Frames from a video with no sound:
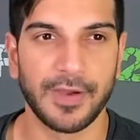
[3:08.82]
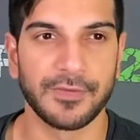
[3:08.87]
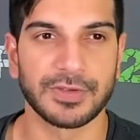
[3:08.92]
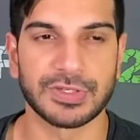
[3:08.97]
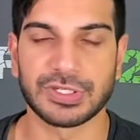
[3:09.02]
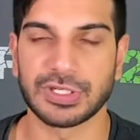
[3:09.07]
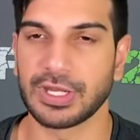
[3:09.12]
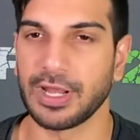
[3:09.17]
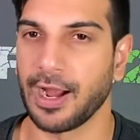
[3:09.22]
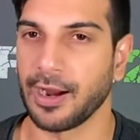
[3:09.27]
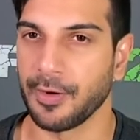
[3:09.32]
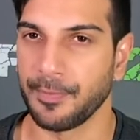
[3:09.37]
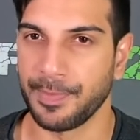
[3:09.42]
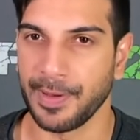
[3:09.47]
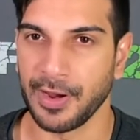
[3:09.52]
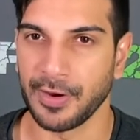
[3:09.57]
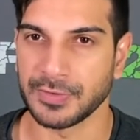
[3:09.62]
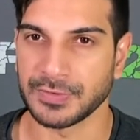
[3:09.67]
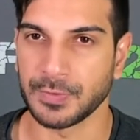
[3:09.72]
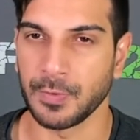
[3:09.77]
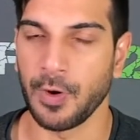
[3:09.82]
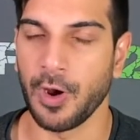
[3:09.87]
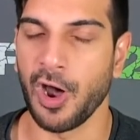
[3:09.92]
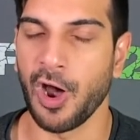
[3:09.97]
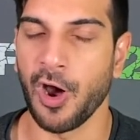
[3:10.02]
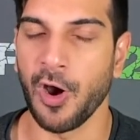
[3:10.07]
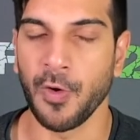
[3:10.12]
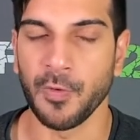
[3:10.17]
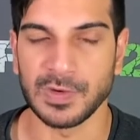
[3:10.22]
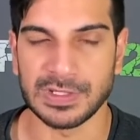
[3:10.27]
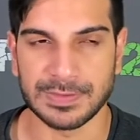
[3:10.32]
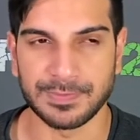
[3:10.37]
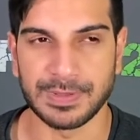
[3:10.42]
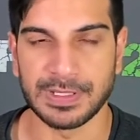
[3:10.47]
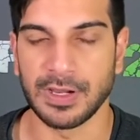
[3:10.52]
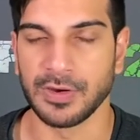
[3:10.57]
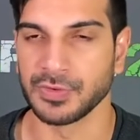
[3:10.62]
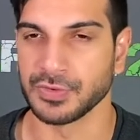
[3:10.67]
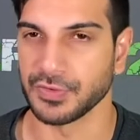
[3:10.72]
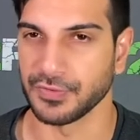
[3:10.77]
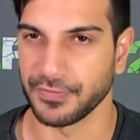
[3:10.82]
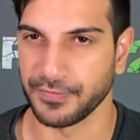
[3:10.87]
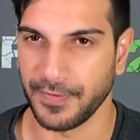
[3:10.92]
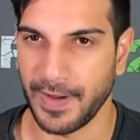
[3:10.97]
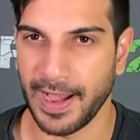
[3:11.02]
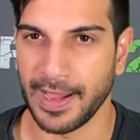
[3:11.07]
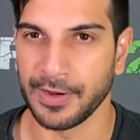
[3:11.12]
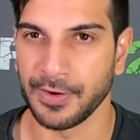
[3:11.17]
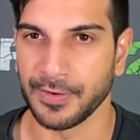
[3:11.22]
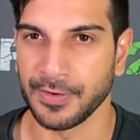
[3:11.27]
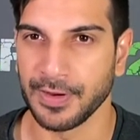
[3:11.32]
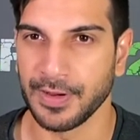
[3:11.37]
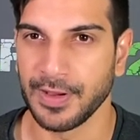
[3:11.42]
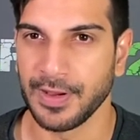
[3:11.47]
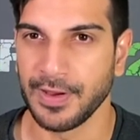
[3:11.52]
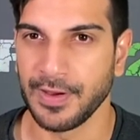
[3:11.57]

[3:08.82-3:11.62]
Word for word: of the Chicago Bears will always be under fire